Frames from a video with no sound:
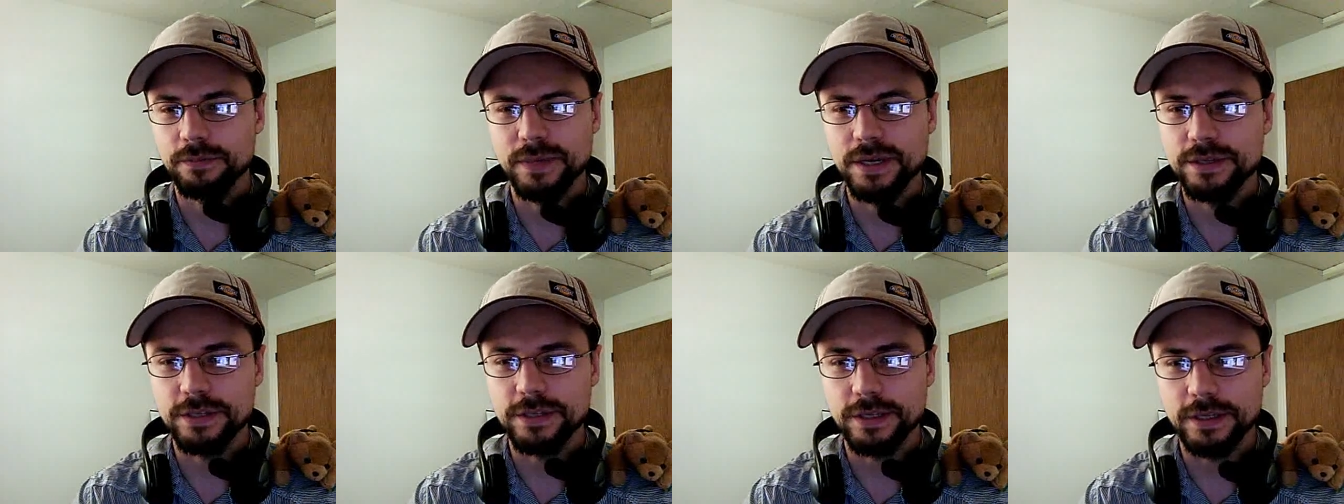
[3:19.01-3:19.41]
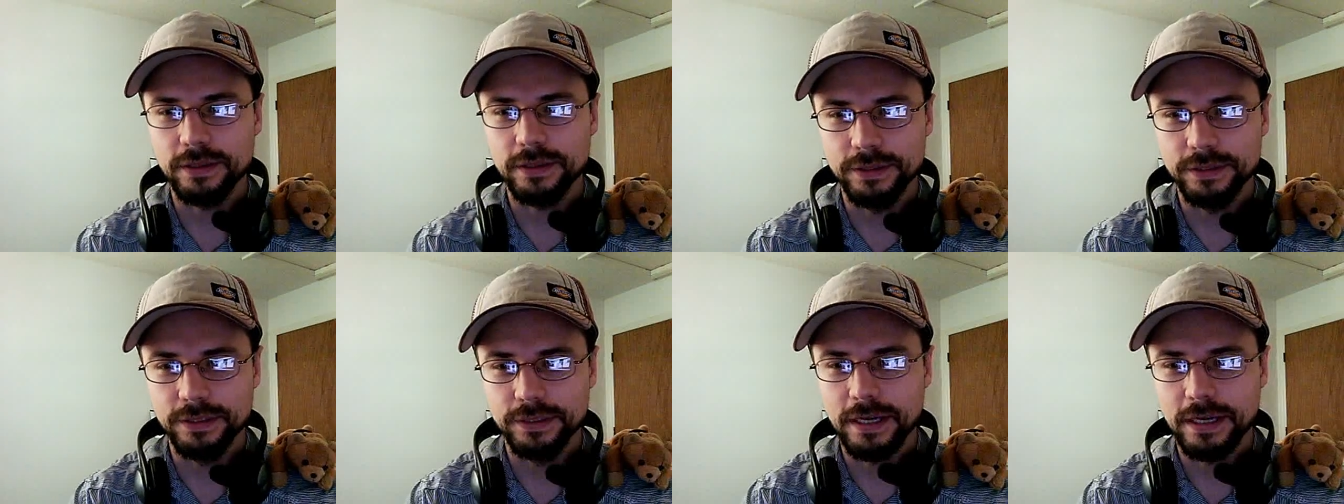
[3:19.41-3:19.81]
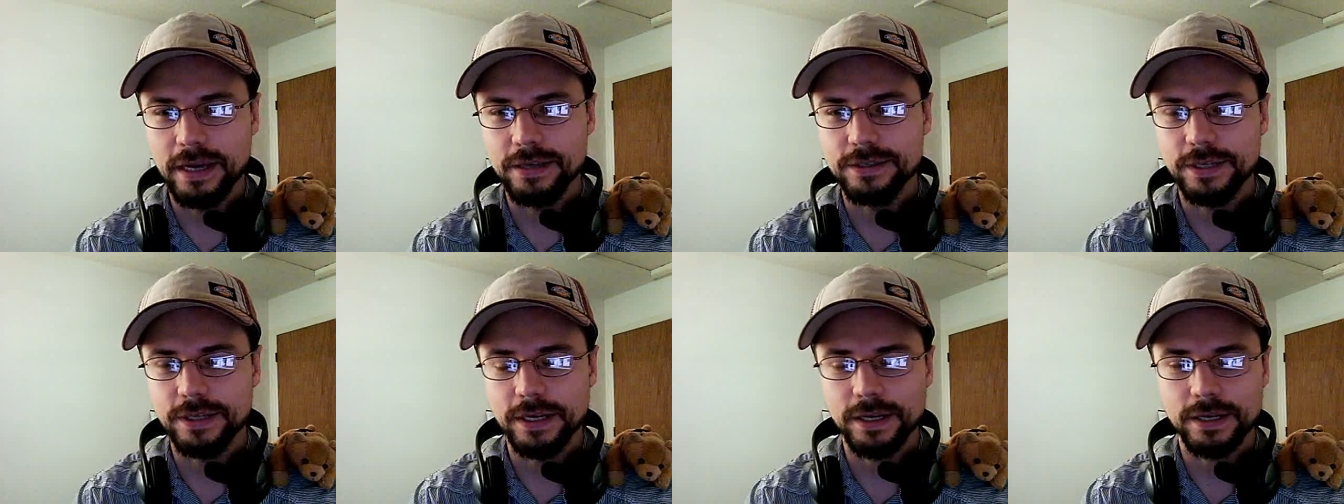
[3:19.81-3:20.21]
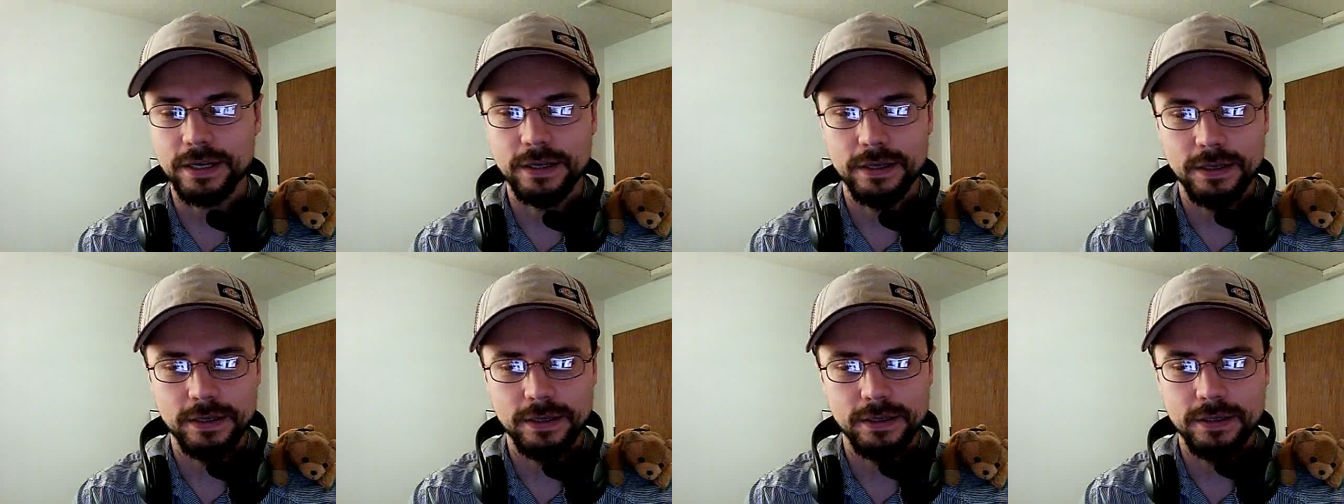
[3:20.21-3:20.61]
Basically, high sec
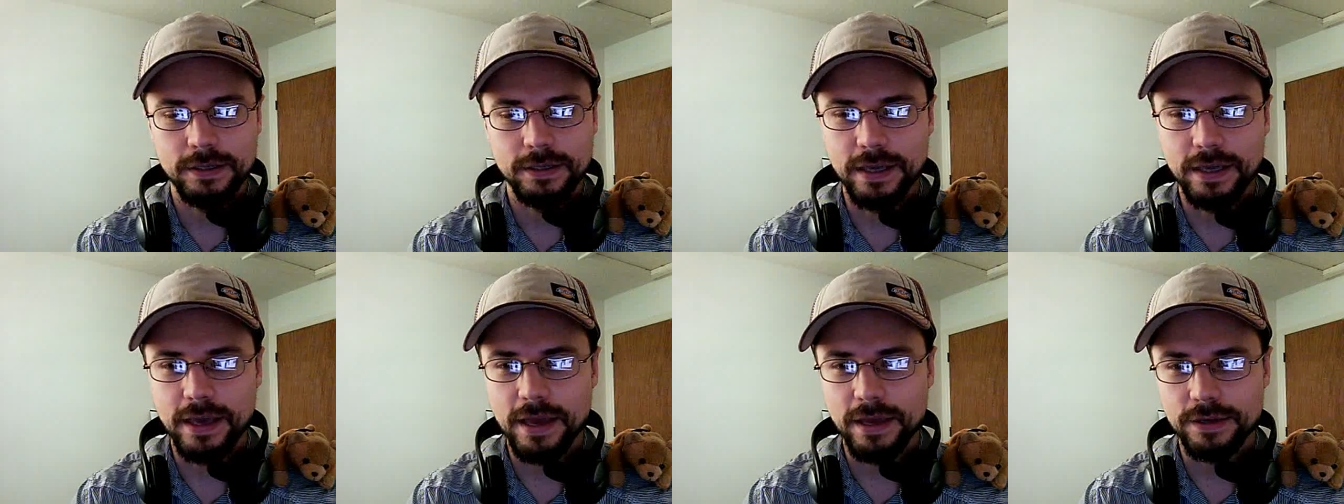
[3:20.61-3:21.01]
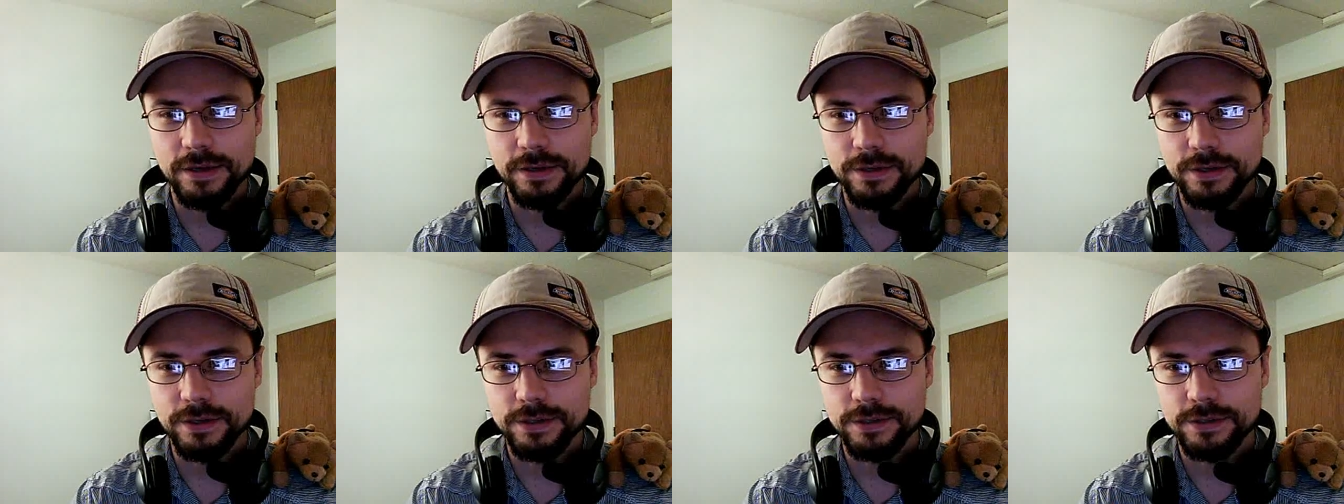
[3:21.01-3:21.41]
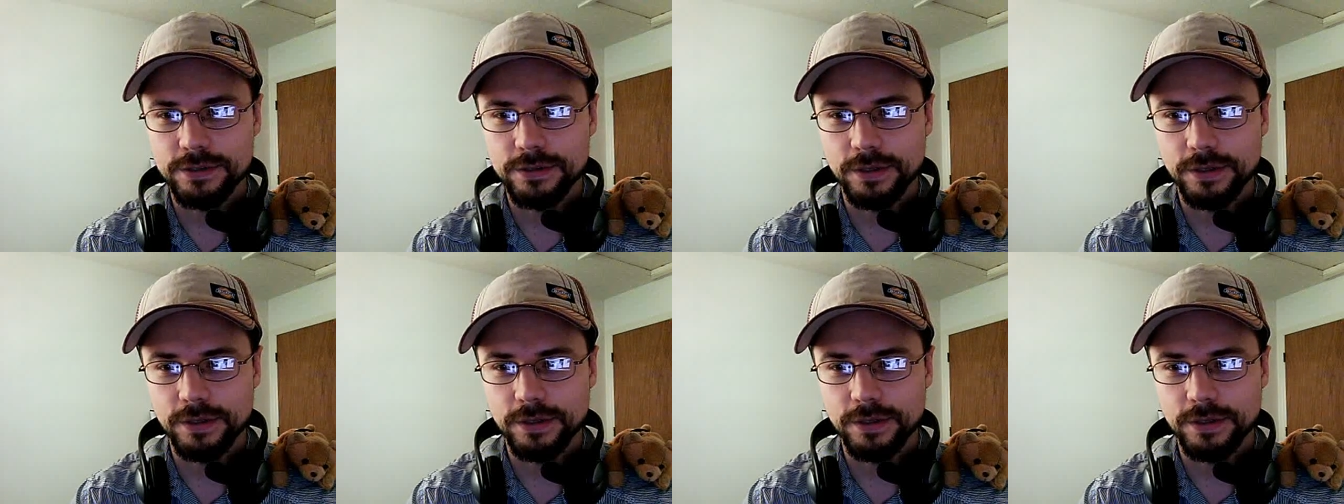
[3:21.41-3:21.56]
gankers.